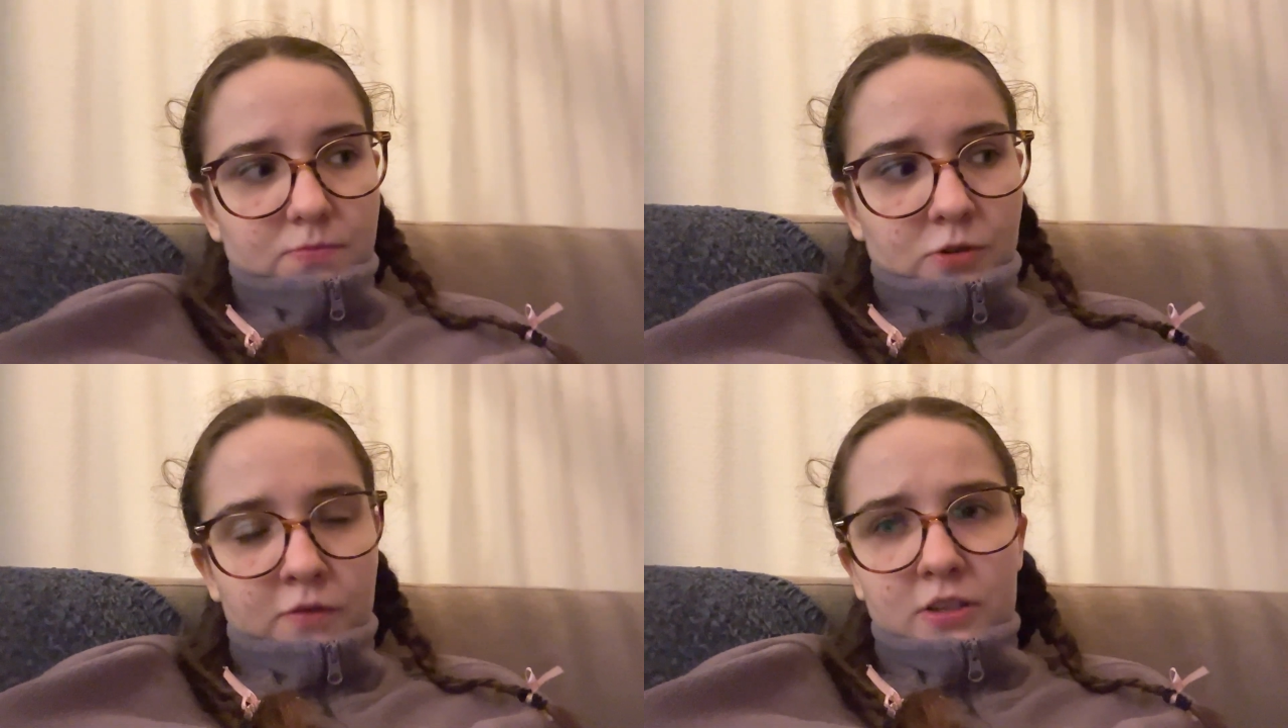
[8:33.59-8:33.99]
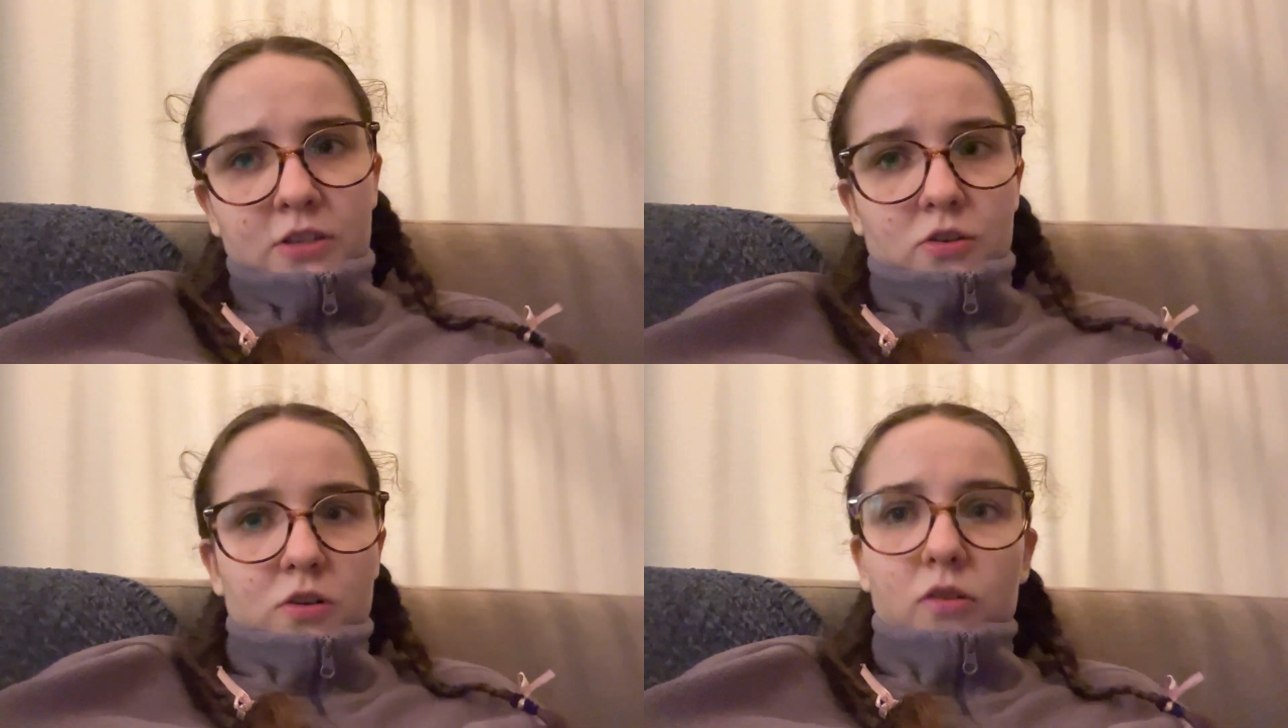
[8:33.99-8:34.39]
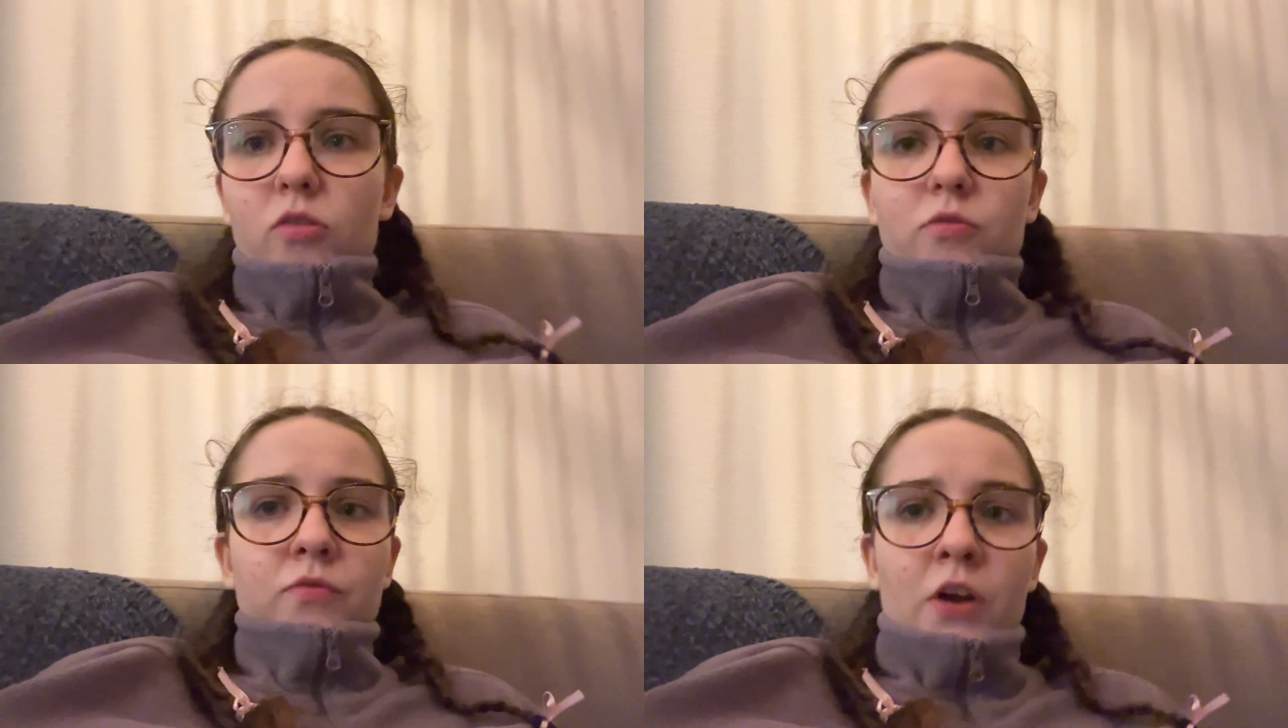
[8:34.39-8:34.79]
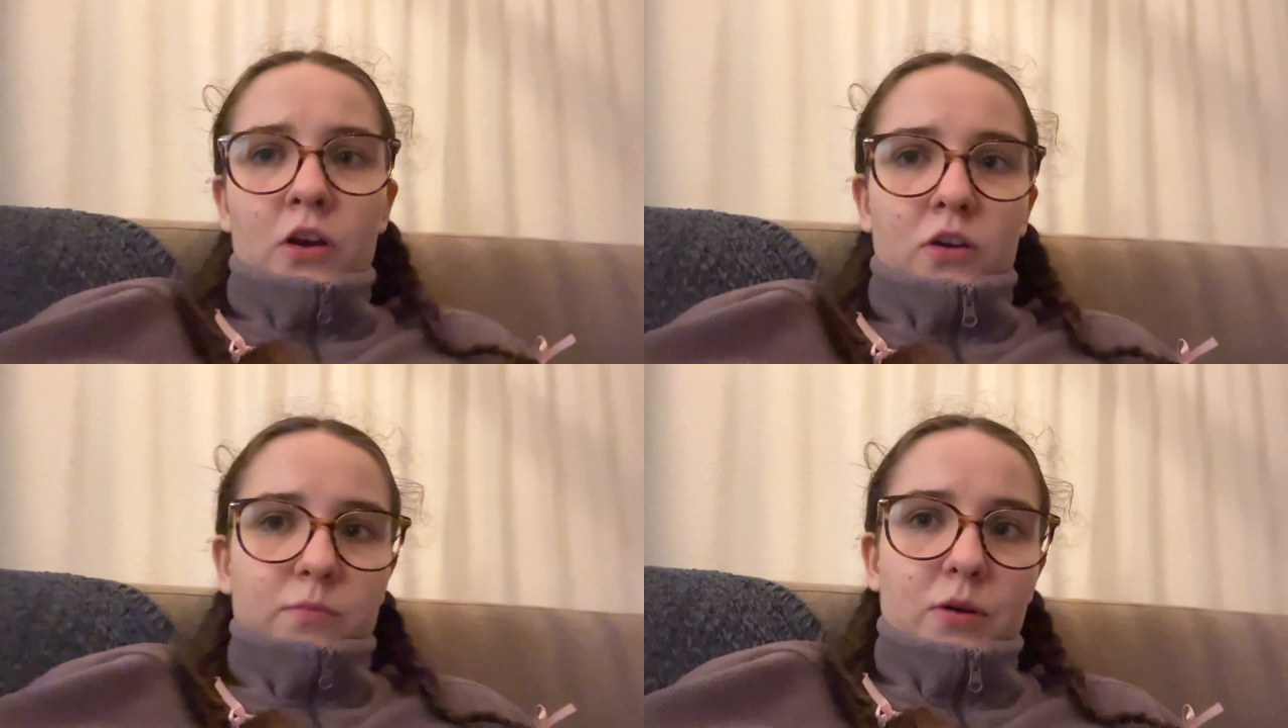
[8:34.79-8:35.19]
Obviously not very
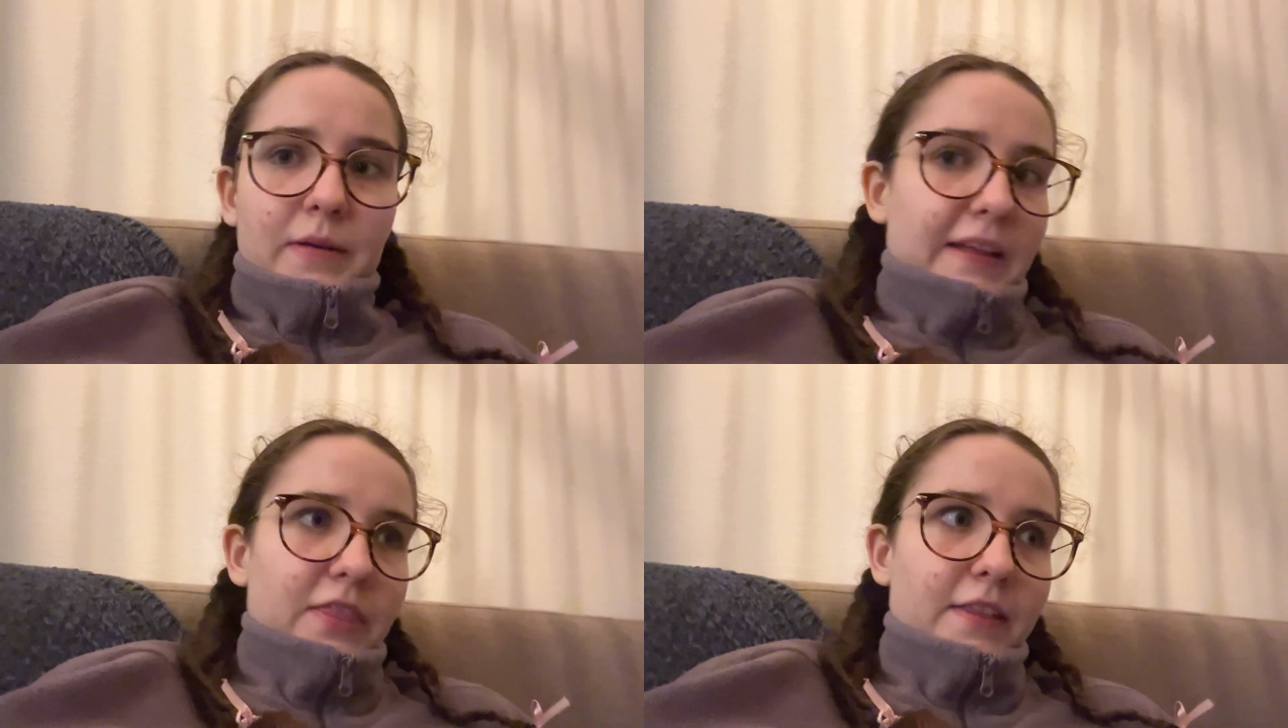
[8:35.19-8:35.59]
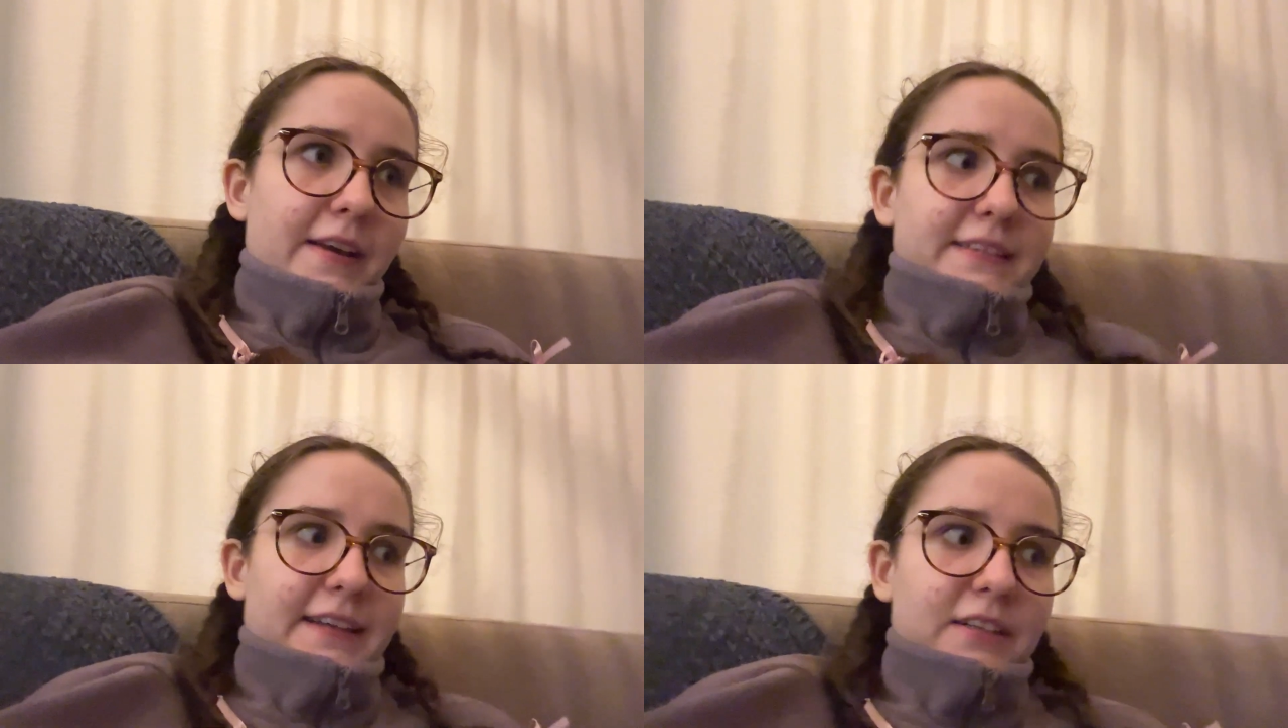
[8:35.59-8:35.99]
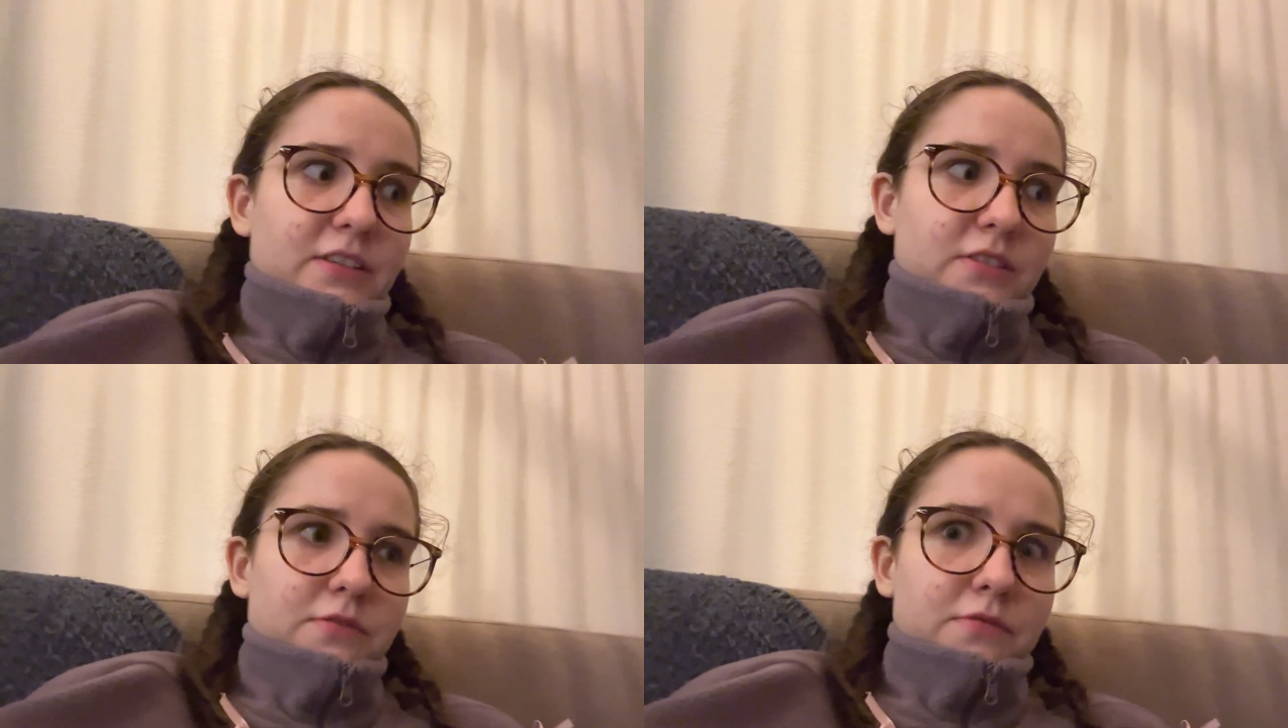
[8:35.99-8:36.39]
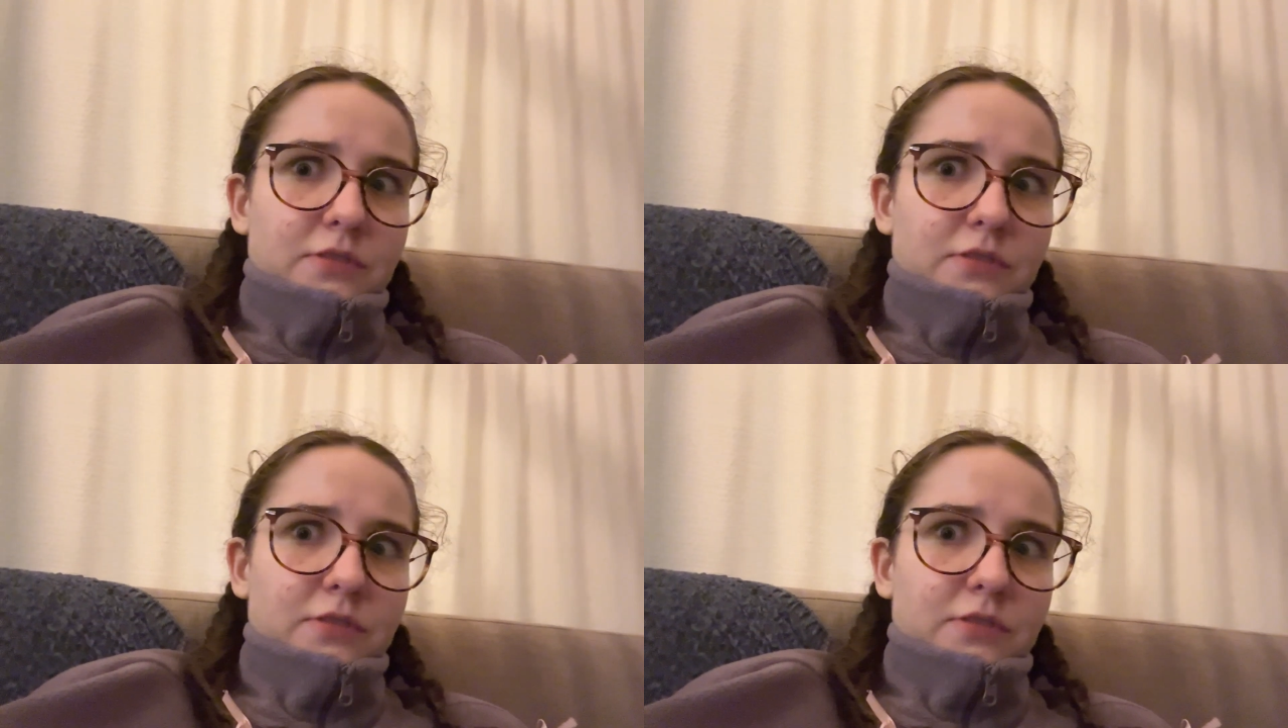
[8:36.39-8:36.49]
long, probably like 30 seconds of